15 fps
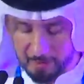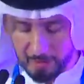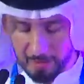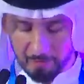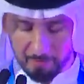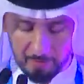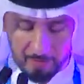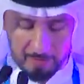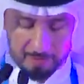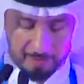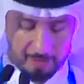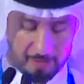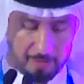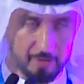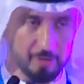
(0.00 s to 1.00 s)
C-level
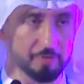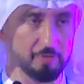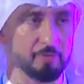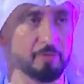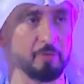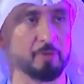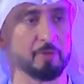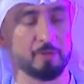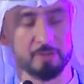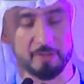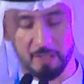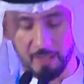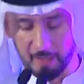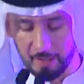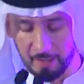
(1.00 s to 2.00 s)
executive,
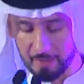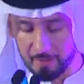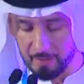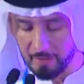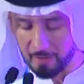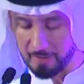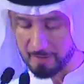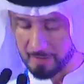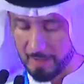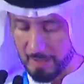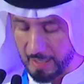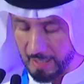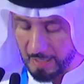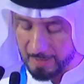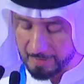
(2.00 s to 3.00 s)
directors,
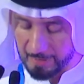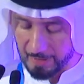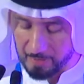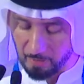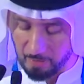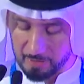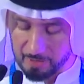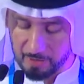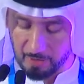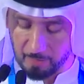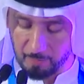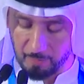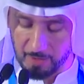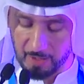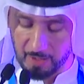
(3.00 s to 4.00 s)
and technology
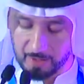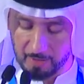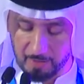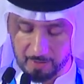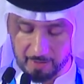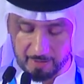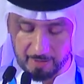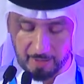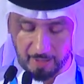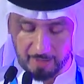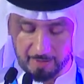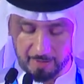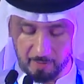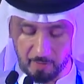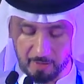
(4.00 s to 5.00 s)
company leaders
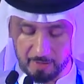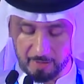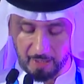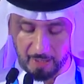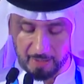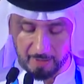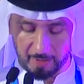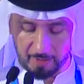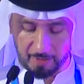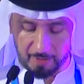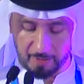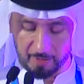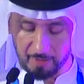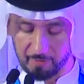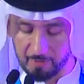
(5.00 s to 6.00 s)
at the 28th
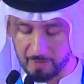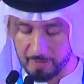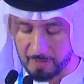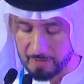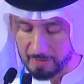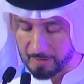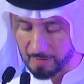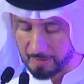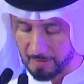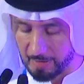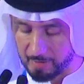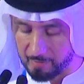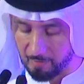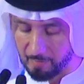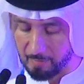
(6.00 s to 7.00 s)
edition of the Digital
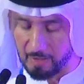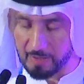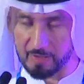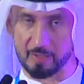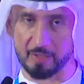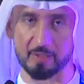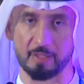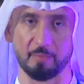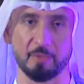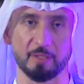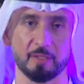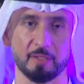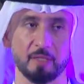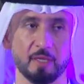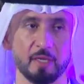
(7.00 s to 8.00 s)
Transformation
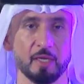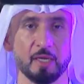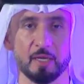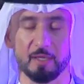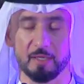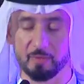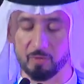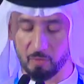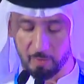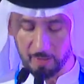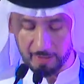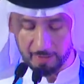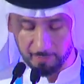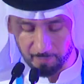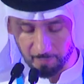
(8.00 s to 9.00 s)
Summit in Dubai.